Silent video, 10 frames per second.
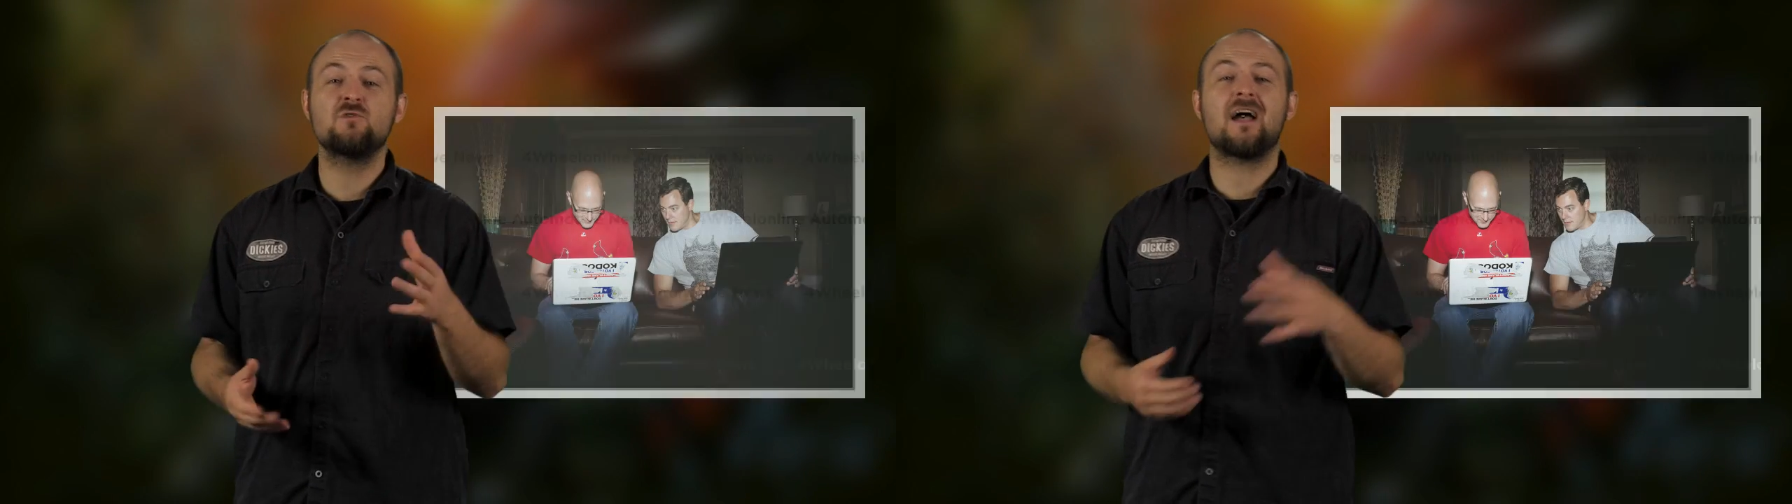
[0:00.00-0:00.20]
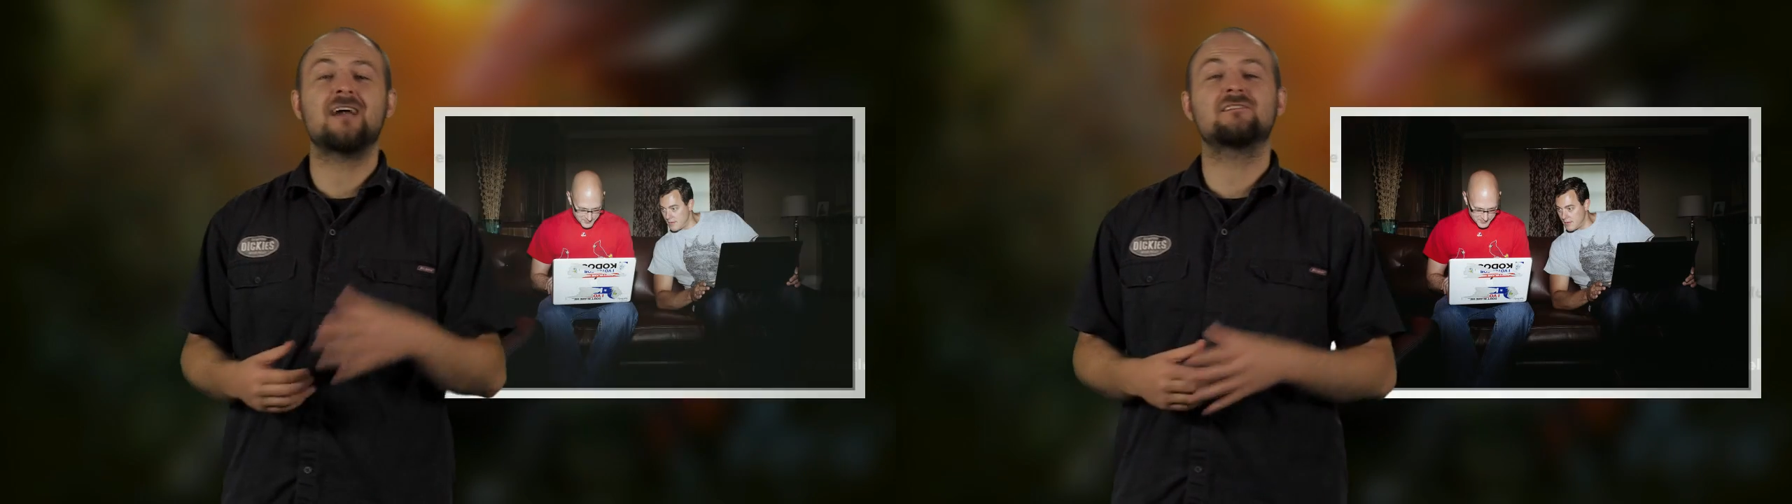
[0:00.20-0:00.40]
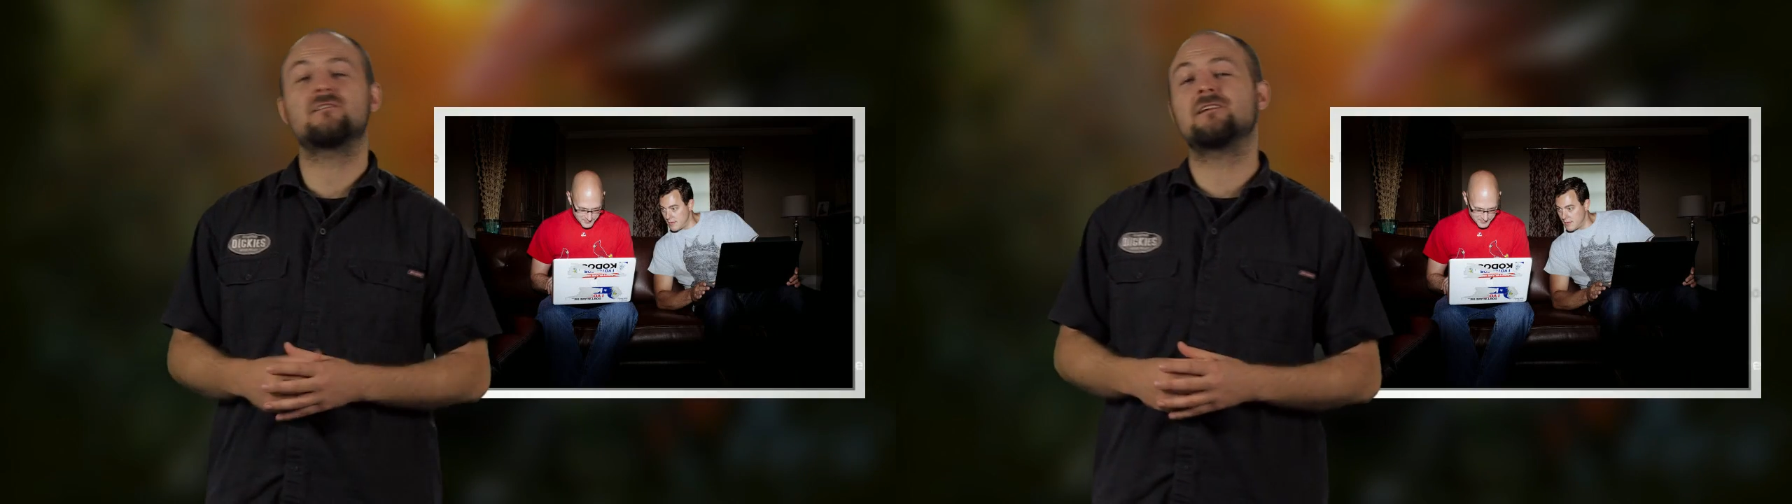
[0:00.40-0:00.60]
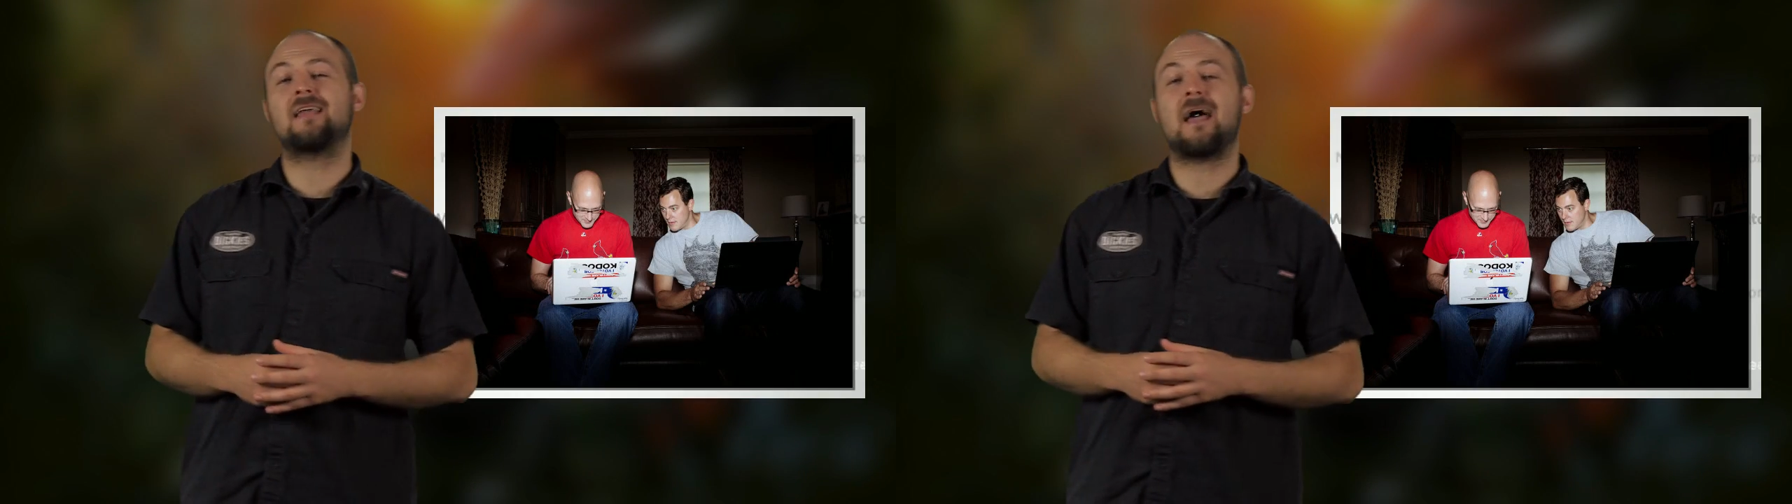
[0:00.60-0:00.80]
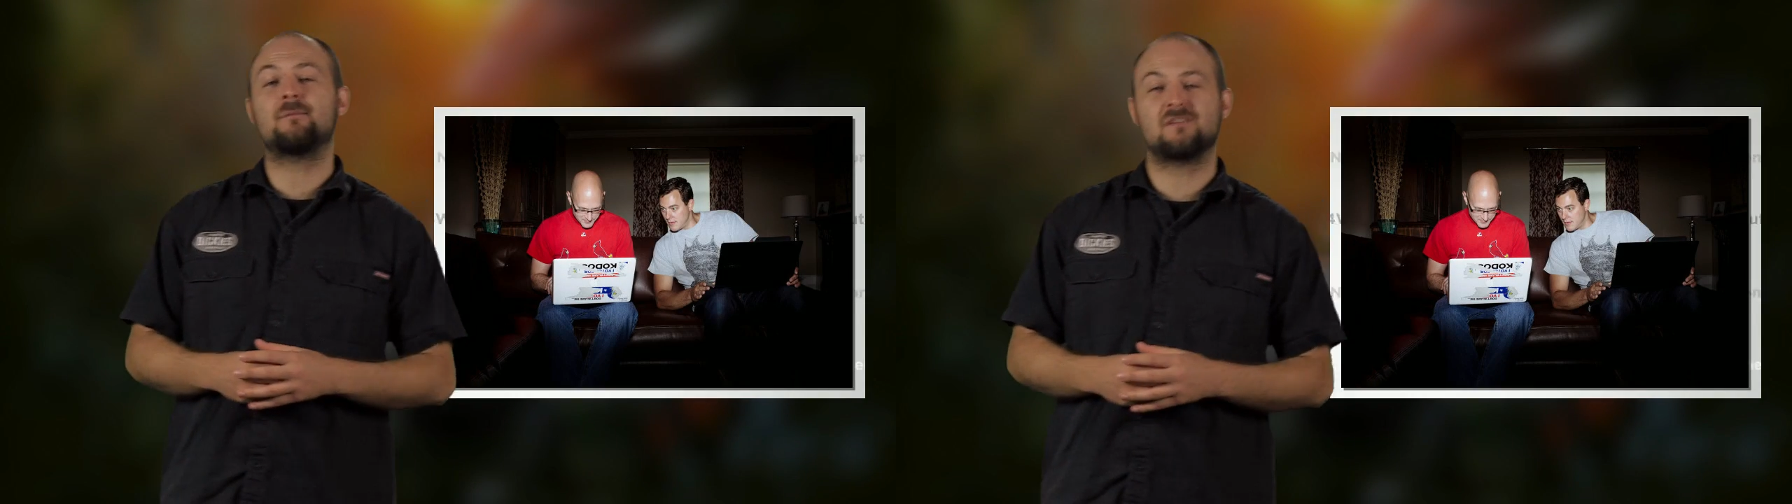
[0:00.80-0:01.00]
two guys on their
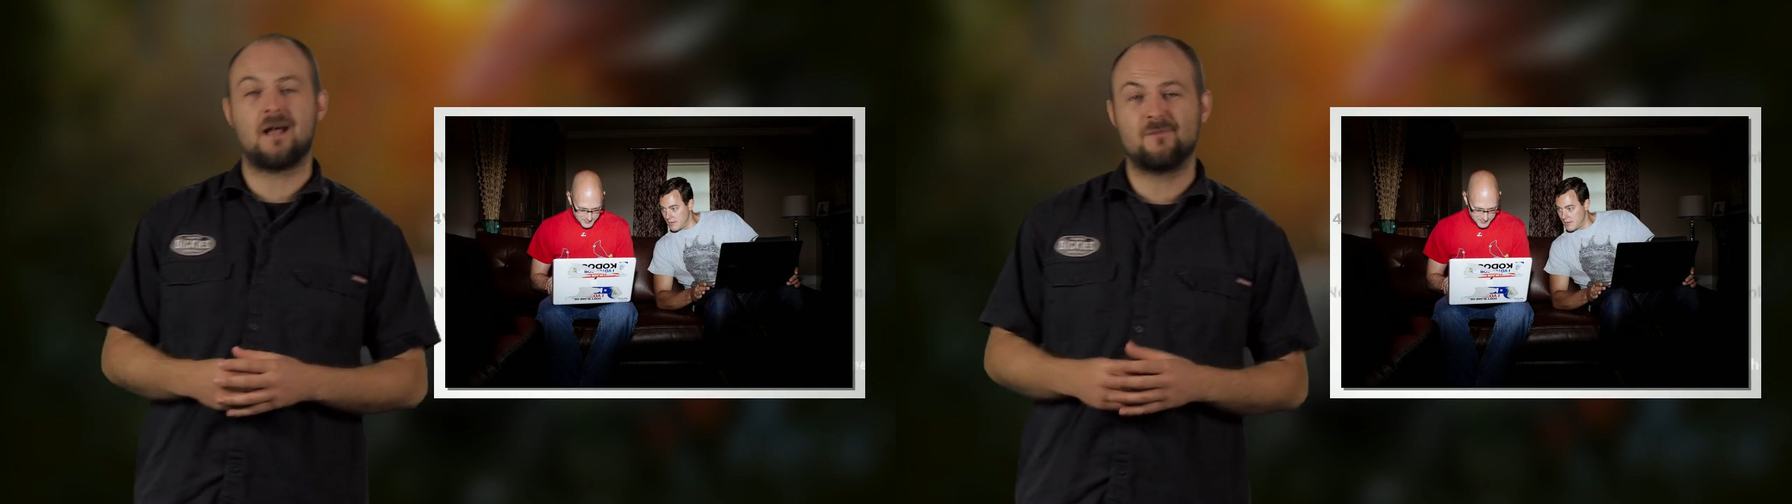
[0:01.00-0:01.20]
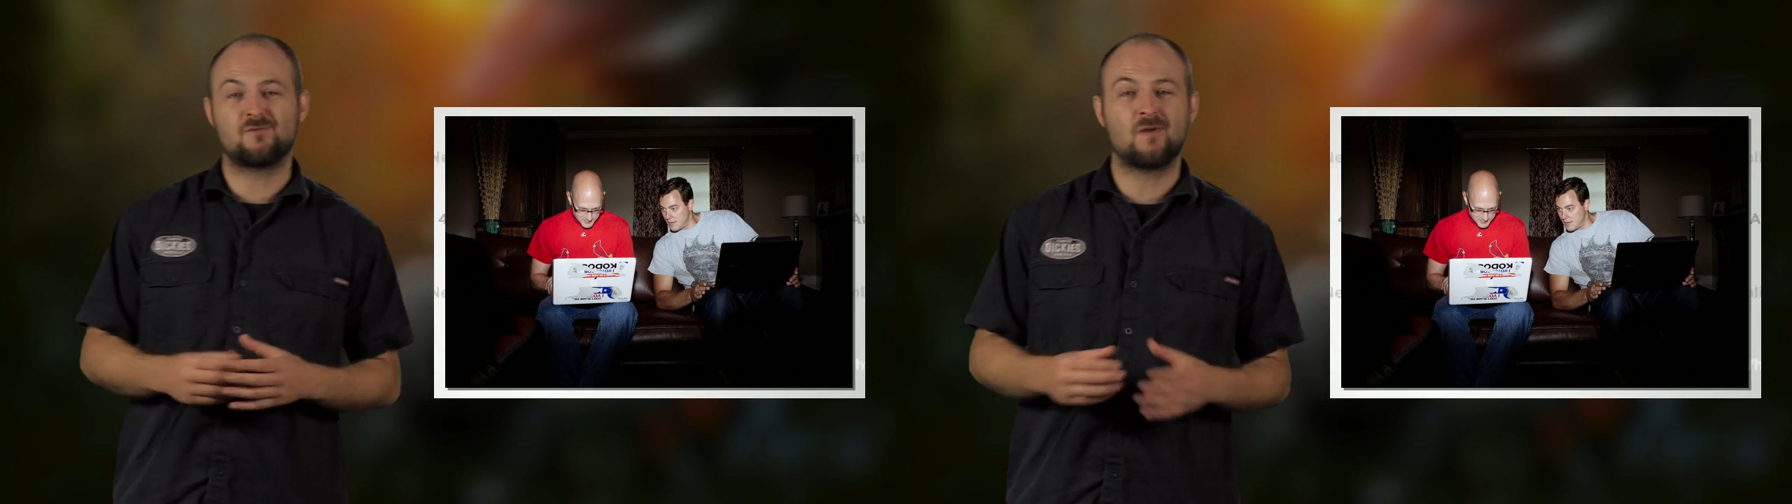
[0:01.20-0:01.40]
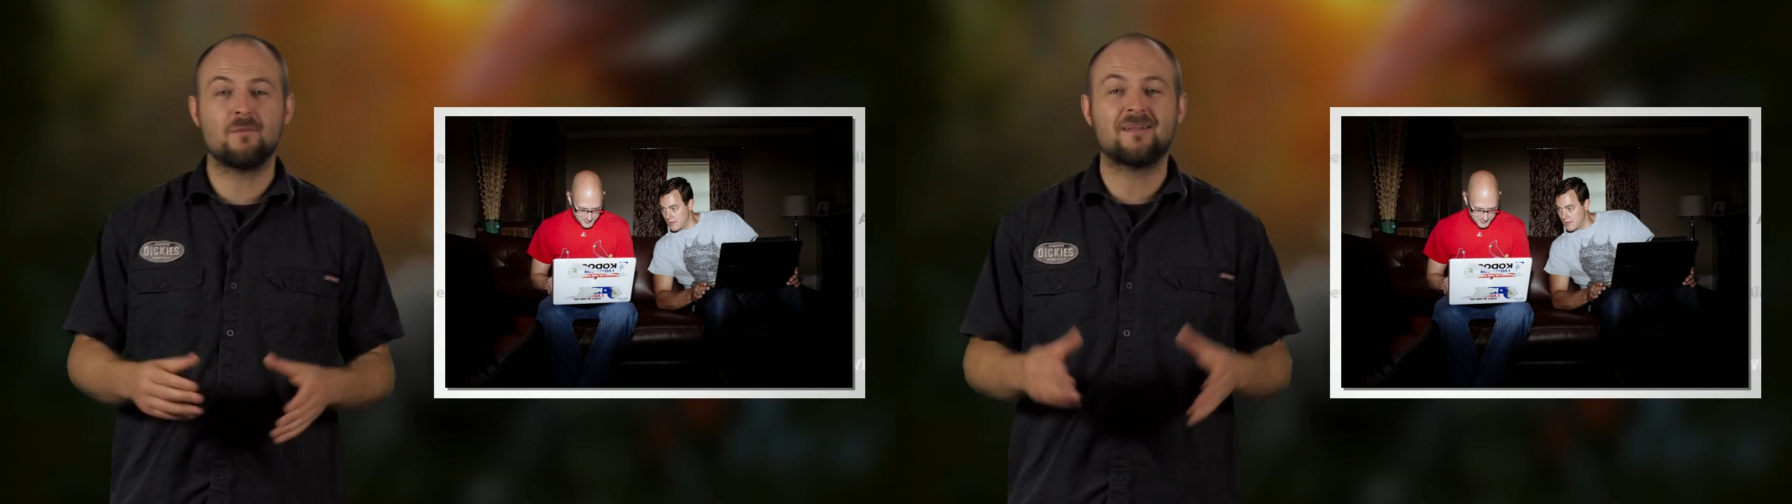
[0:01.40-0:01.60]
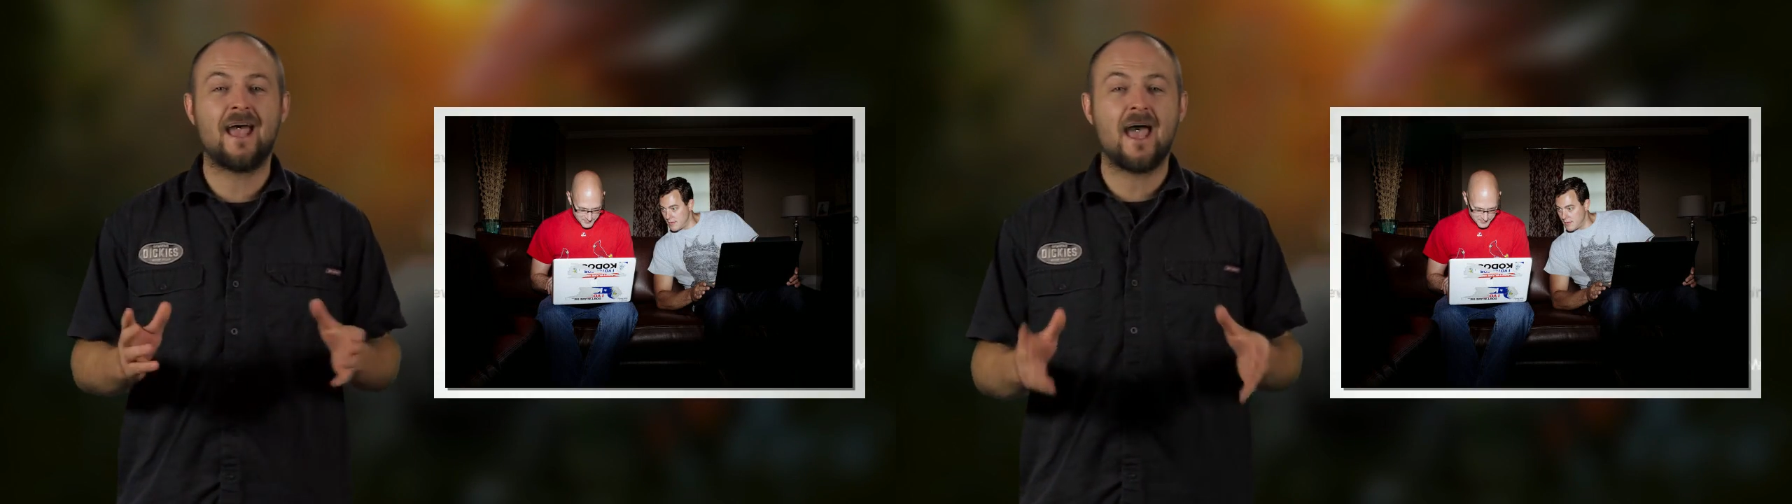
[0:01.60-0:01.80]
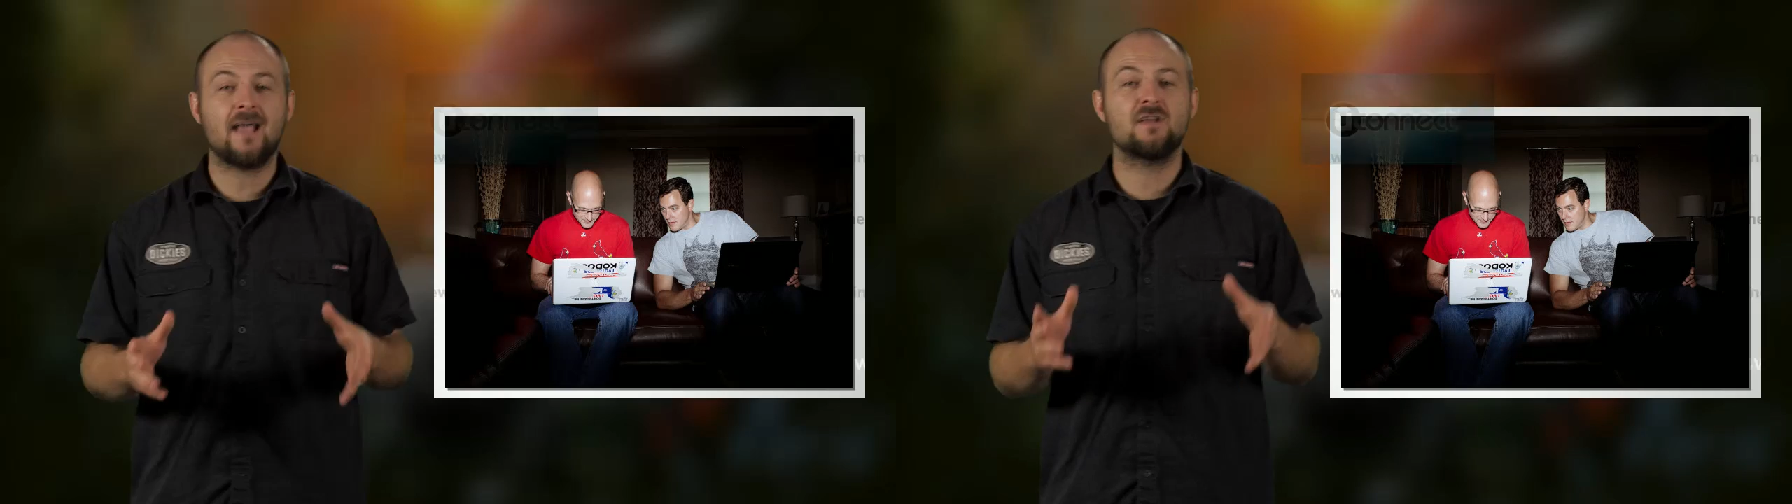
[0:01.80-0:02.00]
laptops were able to
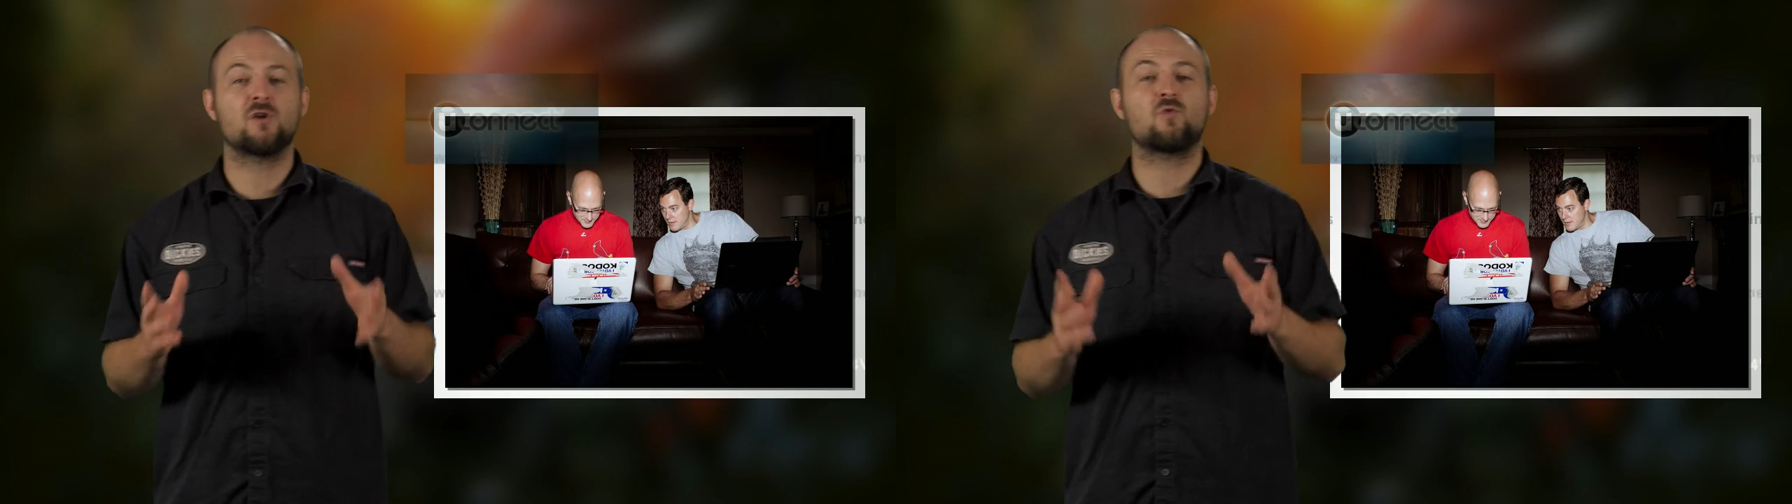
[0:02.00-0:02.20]
hack into